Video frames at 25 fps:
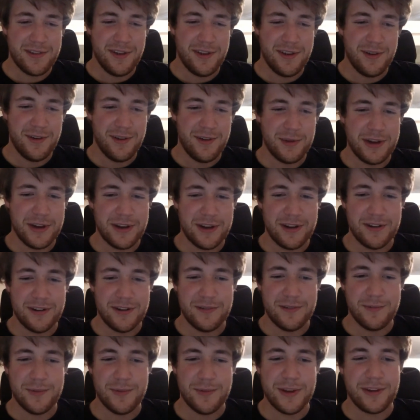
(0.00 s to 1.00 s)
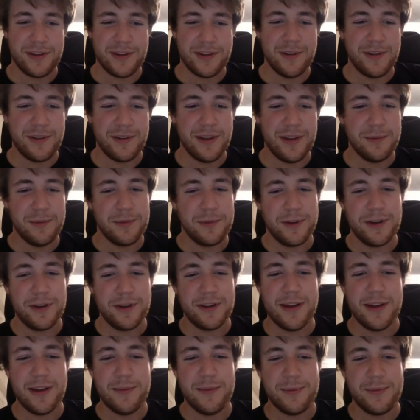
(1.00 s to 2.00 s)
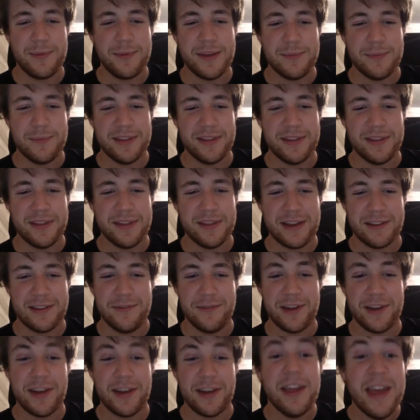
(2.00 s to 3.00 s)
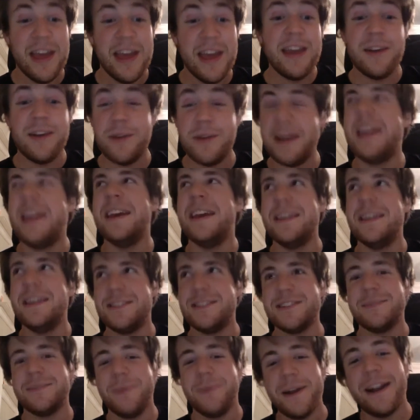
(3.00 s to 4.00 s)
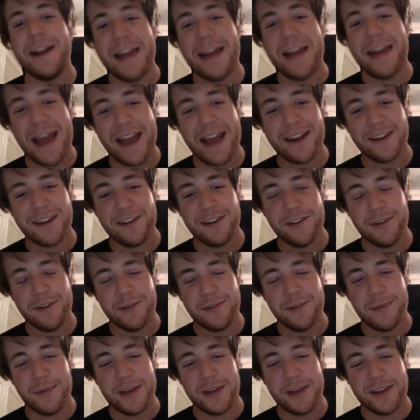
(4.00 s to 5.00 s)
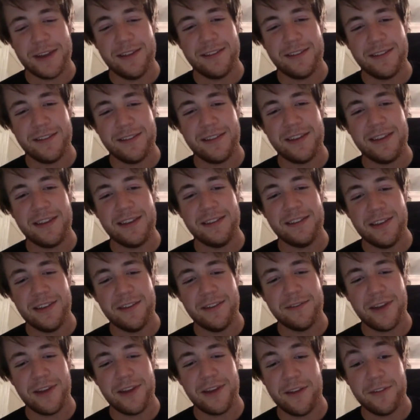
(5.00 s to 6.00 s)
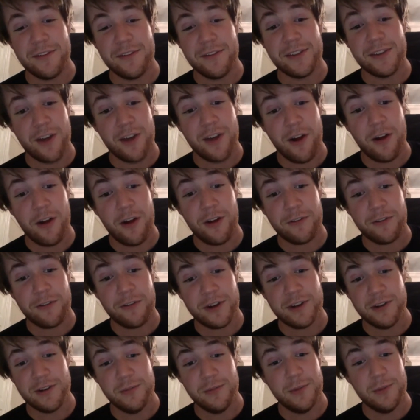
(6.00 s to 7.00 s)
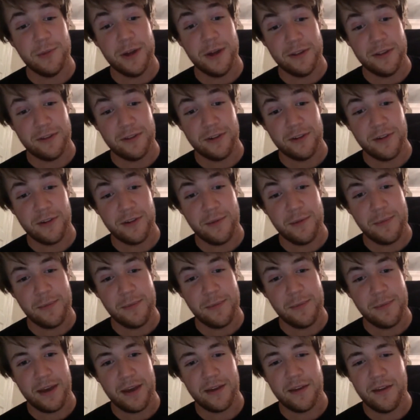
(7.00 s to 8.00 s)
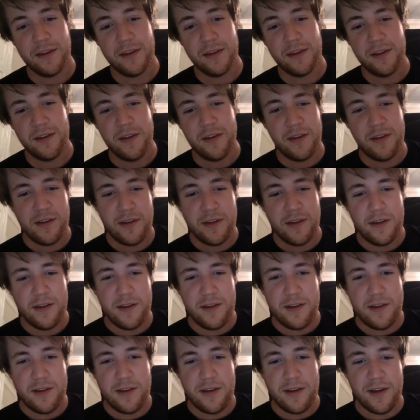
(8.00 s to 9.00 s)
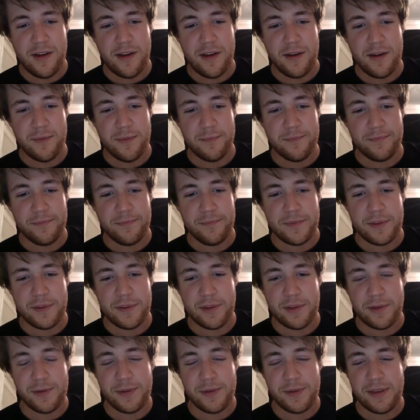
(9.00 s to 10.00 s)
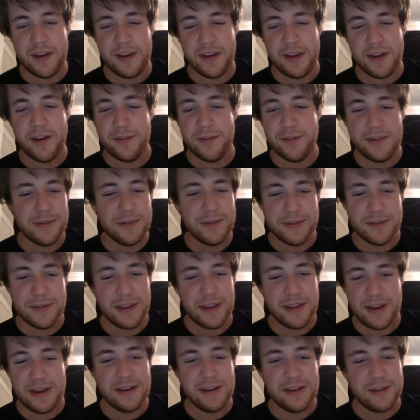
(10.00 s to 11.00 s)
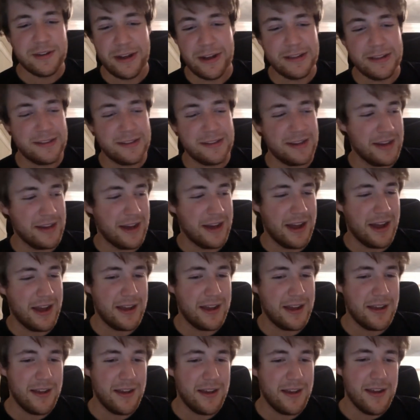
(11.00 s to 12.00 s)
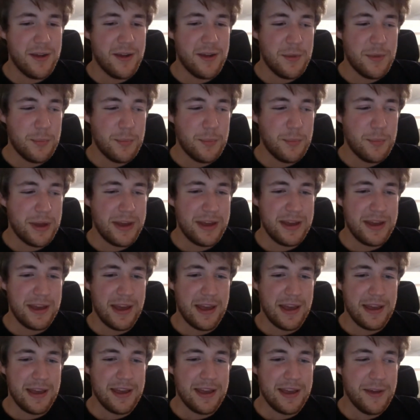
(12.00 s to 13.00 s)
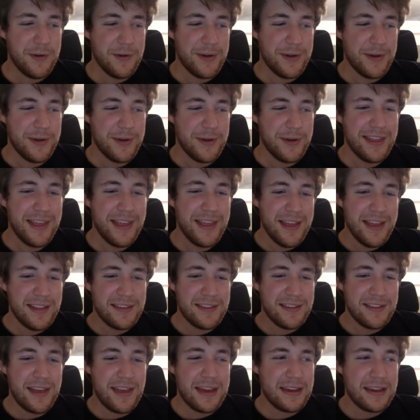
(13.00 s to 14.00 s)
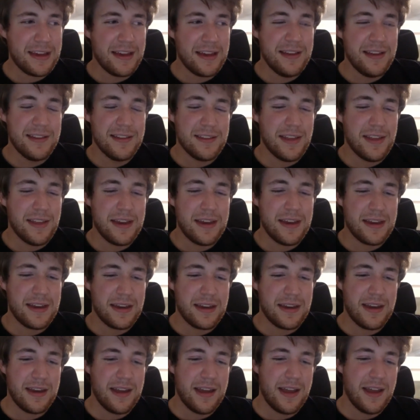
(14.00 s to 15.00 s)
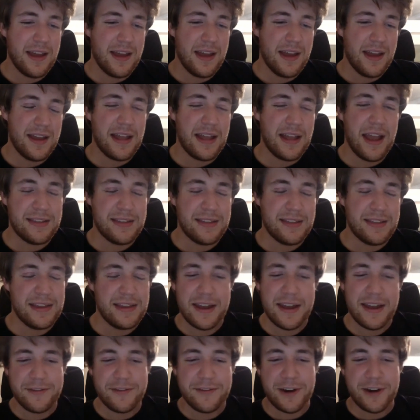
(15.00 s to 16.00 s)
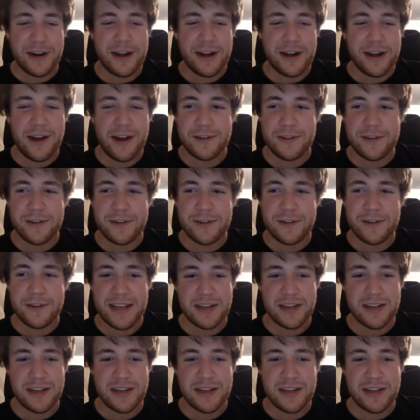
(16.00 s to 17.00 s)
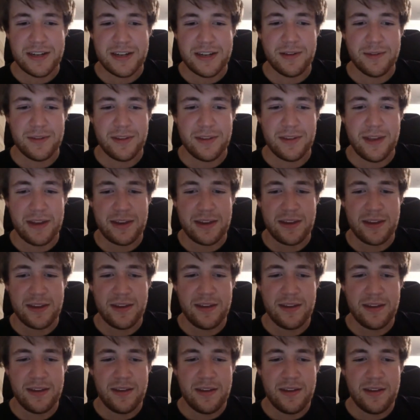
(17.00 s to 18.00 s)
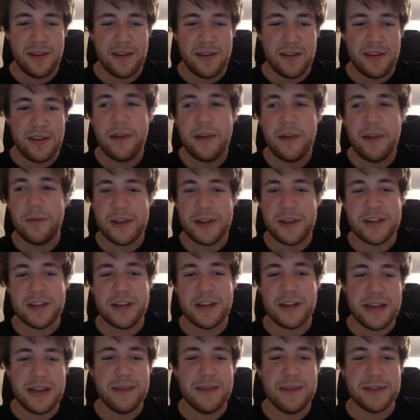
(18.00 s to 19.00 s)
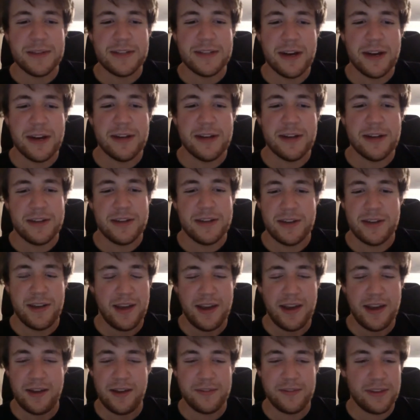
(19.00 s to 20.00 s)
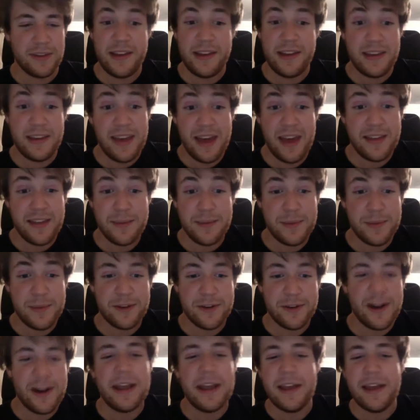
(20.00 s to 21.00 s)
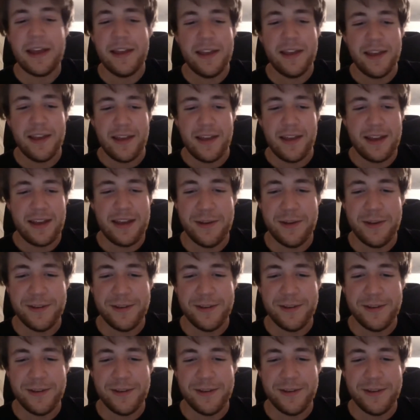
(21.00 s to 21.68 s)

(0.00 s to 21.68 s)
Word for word: a weird West Coast hipster type. He had been like living. He he had just been on Hacker News because he lived out of his car for two months or something. Um, so you know he was an interesting guy, but he he was like like at at the end of our conversation he was like, yeah, we should keep in touch. And I was like, yeah, that'd be great. And he